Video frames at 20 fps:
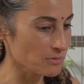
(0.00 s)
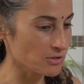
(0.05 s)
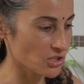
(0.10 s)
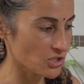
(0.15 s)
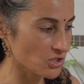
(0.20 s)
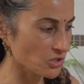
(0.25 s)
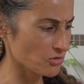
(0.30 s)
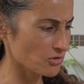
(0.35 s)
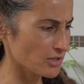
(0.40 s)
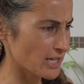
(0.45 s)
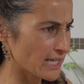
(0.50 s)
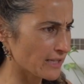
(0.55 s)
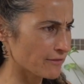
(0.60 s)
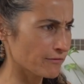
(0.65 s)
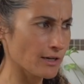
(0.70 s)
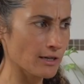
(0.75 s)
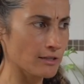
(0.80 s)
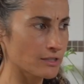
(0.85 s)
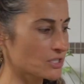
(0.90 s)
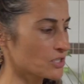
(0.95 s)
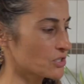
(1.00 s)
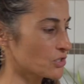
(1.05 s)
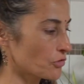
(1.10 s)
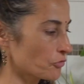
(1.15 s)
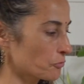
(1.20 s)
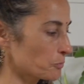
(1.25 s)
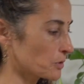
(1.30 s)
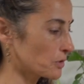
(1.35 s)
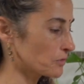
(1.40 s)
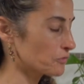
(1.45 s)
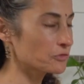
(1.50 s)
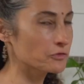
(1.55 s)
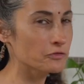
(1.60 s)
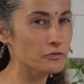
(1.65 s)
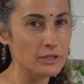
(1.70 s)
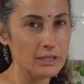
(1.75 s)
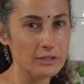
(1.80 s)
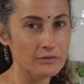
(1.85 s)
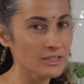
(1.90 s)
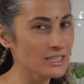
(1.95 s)
which is creating very soft, beautiful
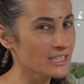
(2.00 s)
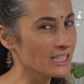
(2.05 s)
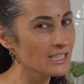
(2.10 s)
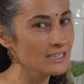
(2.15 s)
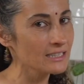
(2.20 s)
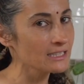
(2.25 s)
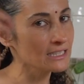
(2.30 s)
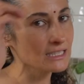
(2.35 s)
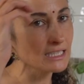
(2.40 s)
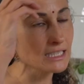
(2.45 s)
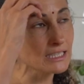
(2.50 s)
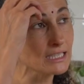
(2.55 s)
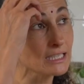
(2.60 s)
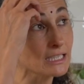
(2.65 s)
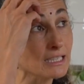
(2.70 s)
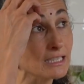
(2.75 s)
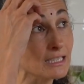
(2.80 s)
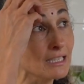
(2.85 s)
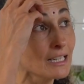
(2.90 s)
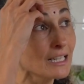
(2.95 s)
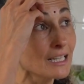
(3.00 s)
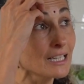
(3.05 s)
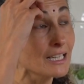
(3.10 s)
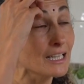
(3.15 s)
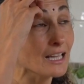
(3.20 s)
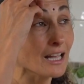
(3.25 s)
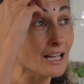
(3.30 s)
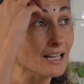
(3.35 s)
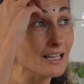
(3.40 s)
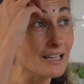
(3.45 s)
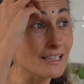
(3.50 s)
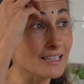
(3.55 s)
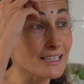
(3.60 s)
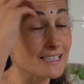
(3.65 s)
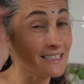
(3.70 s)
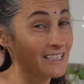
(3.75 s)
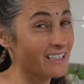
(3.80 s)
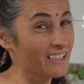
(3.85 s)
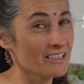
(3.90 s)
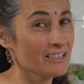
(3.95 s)
flavour. Garlic and onion
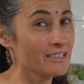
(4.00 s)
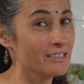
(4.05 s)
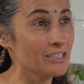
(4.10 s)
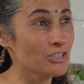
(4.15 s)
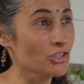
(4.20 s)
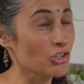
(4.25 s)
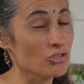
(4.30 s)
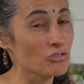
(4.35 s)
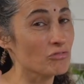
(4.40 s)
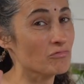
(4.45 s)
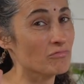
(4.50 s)
is actually not